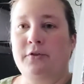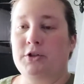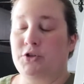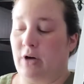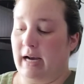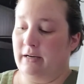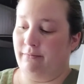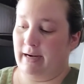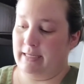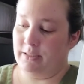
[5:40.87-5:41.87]
for dry
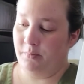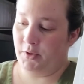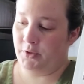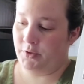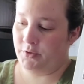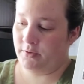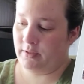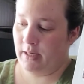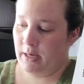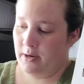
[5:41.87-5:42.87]
erase
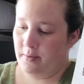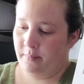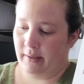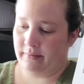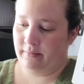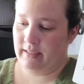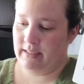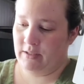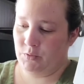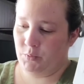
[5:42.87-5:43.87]
markers, but
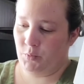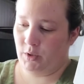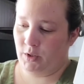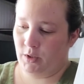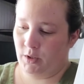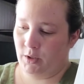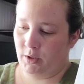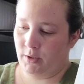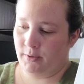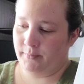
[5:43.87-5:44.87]
these
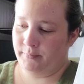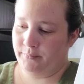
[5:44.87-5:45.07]
were